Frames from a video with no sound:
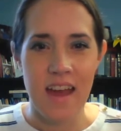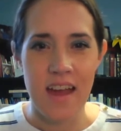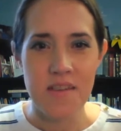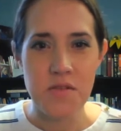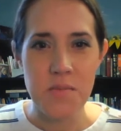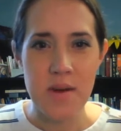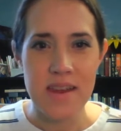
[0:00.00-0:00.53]
Hi,
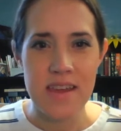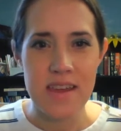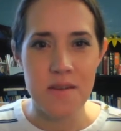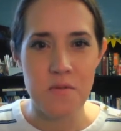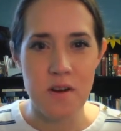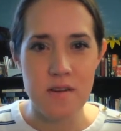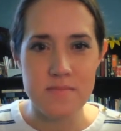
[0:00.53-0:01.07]
everybody,
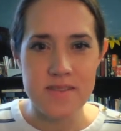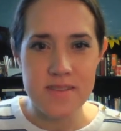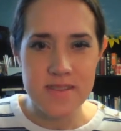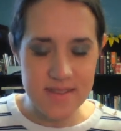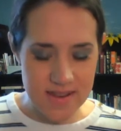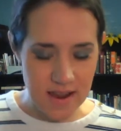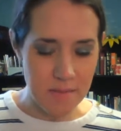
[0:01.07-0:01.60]
and welcome to
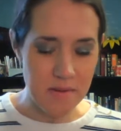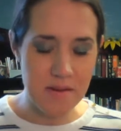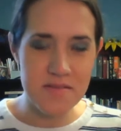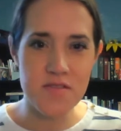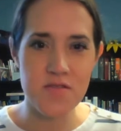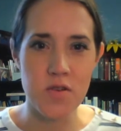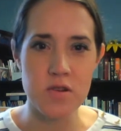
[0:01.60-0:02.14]
this time
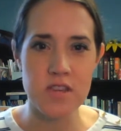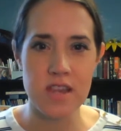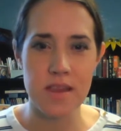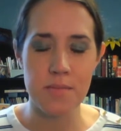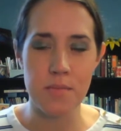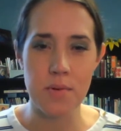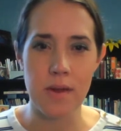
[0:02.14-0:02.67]
of
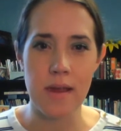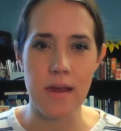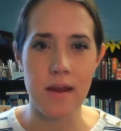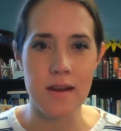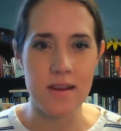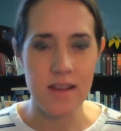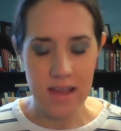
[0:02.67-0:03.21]
devotion and
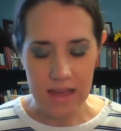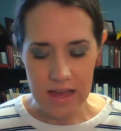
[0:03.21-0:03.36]
prayer.